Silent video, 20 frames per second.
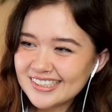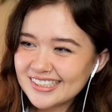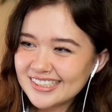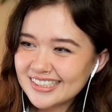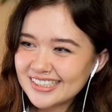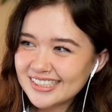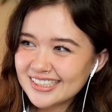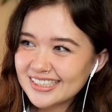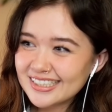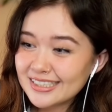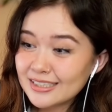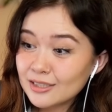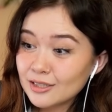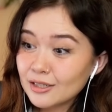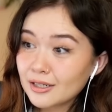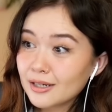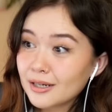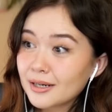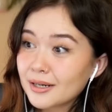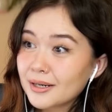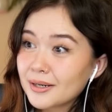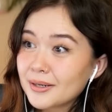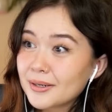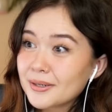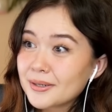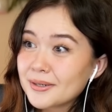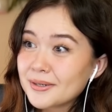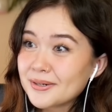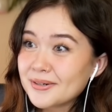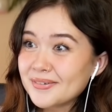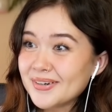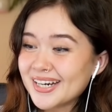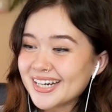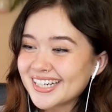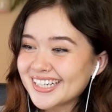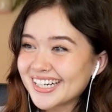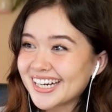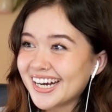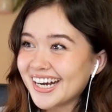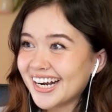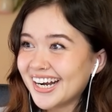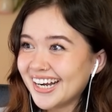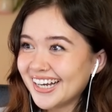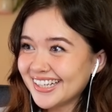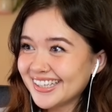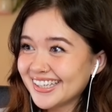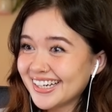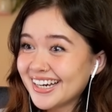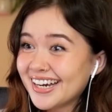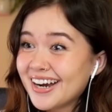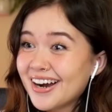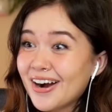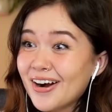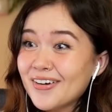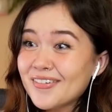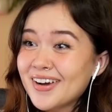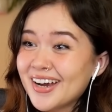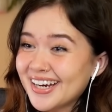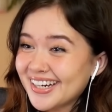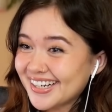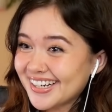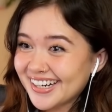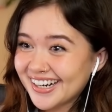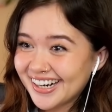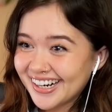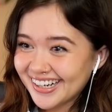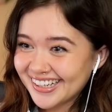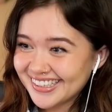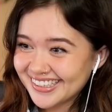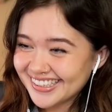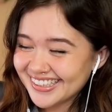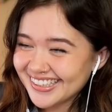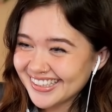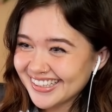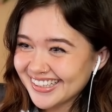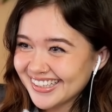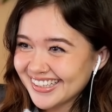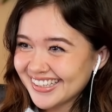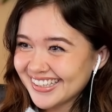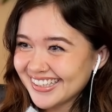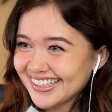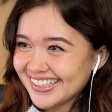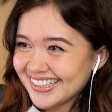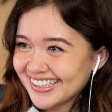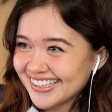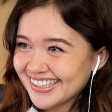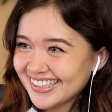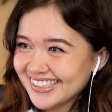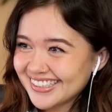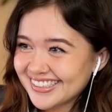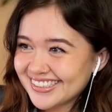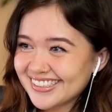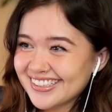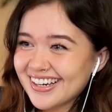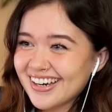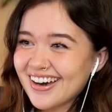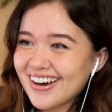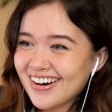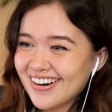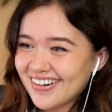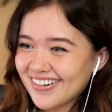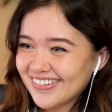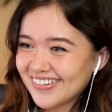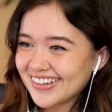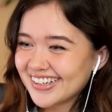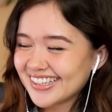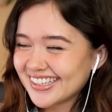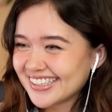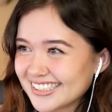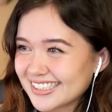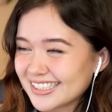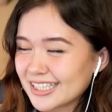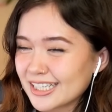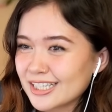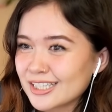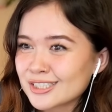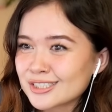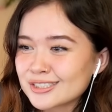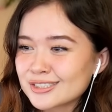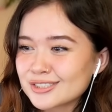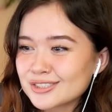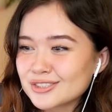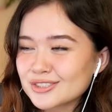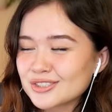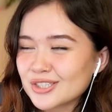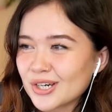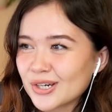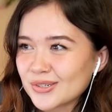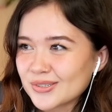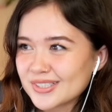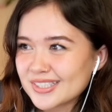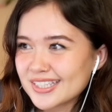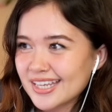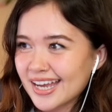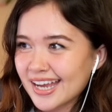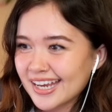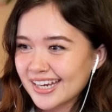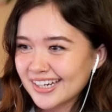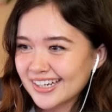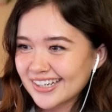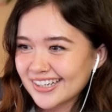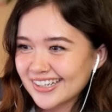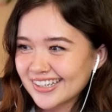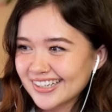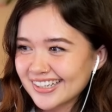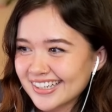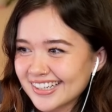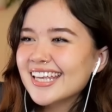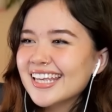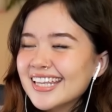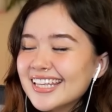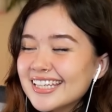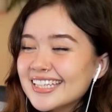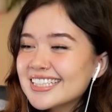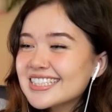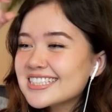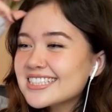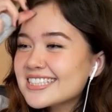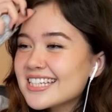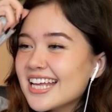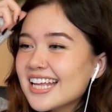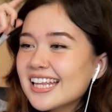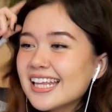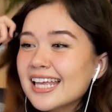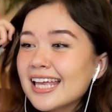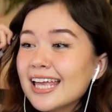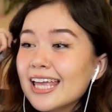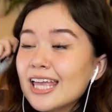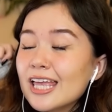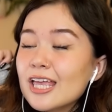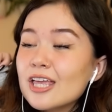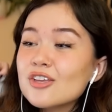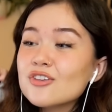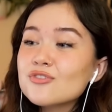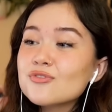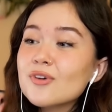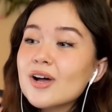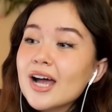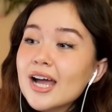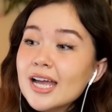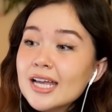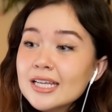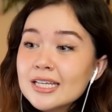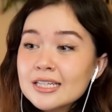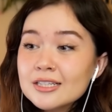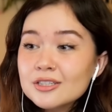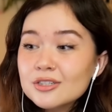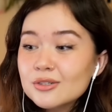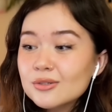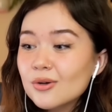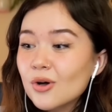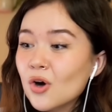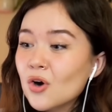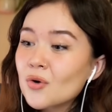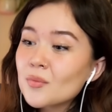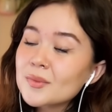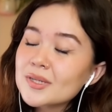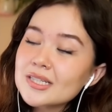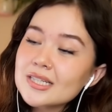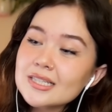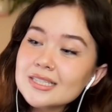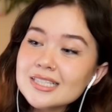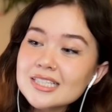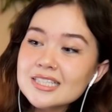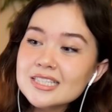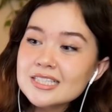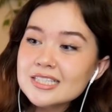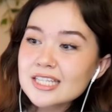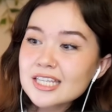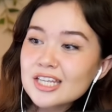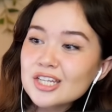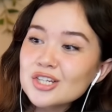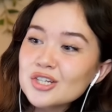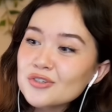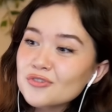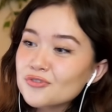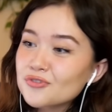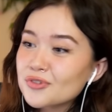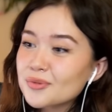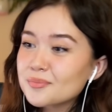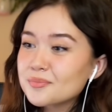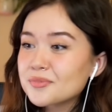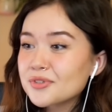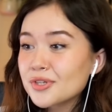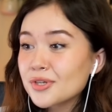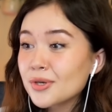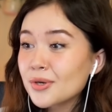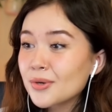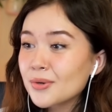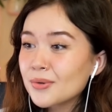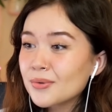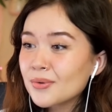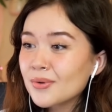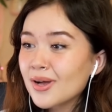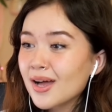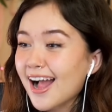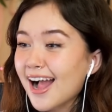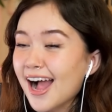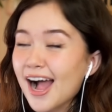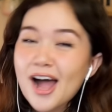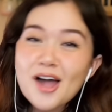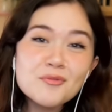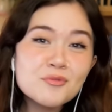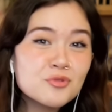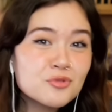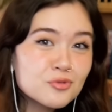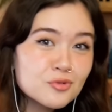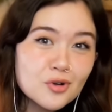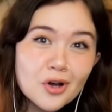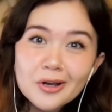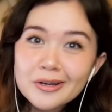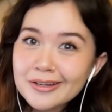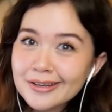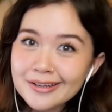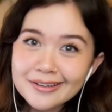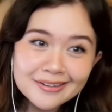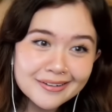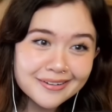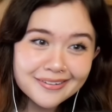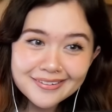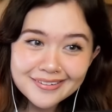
Okay. Oh my god! Oh my god! Go! He is so tired. He said, if I can go home and get a dinner from you, I'm running.